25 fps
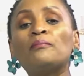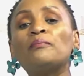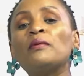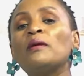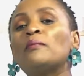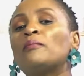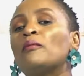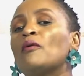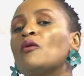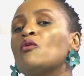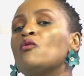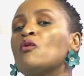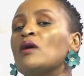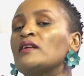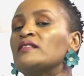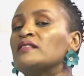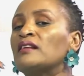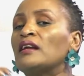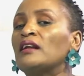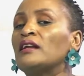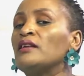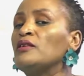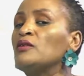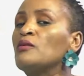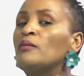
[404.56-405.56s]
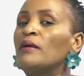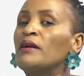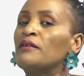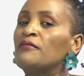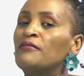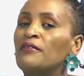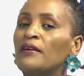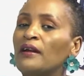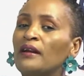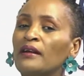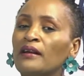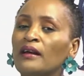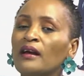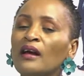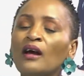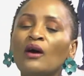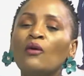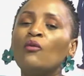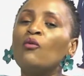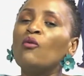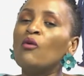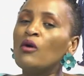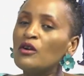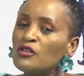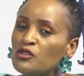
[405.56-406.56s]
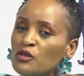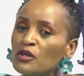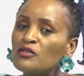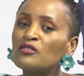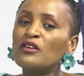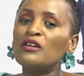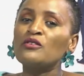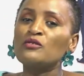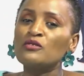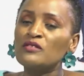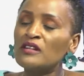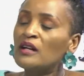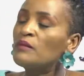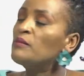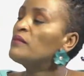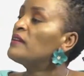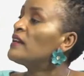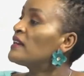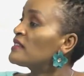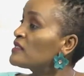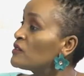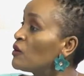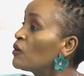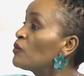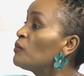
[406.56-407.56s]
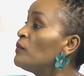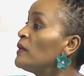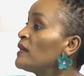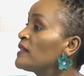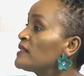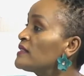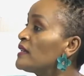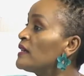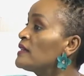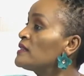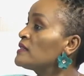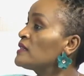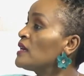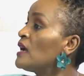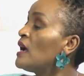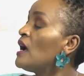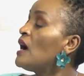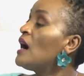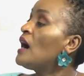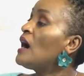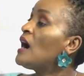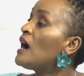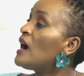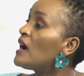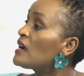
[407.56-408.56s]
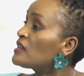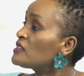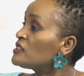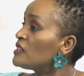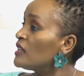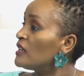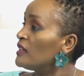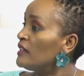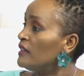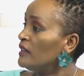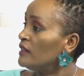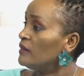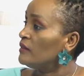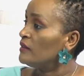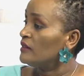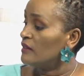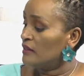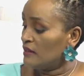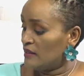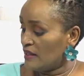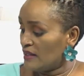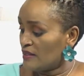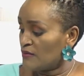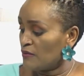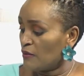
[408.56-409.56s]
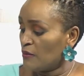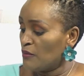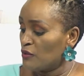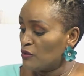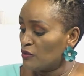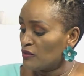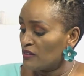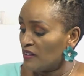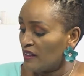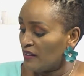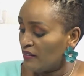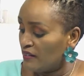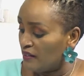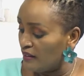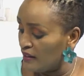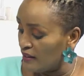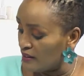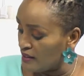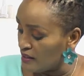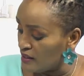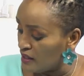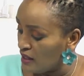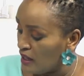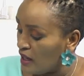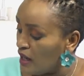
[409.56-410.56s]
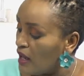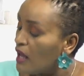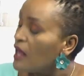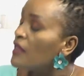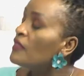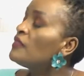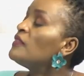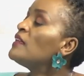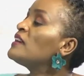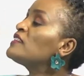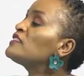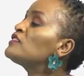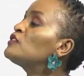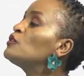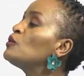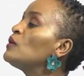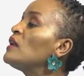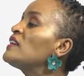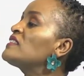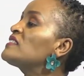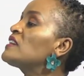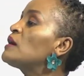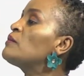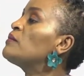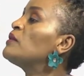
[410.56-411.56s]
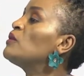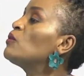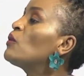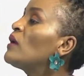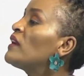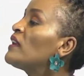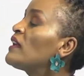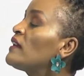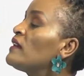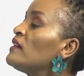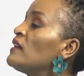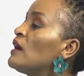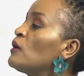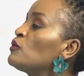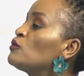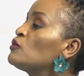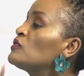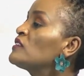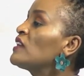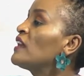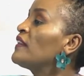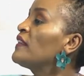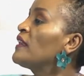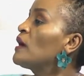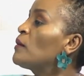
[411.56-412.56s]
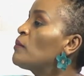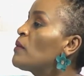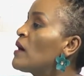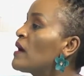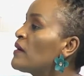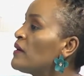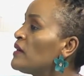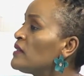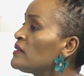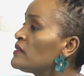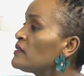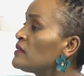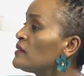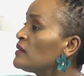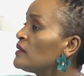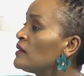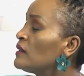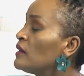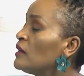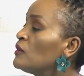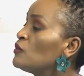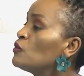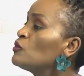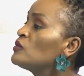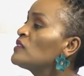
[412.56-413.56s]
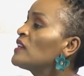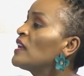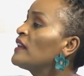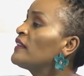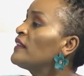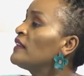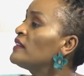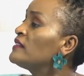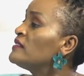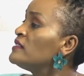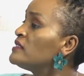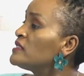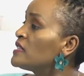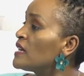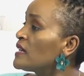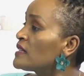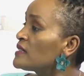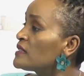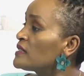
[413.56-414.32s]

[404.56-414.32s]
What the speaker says: people who are telling you, my friend, what you're trying to tell me does not make sense. Actually, just for me to say this, the students have been wondering how to tell their parents, to tell the teachers,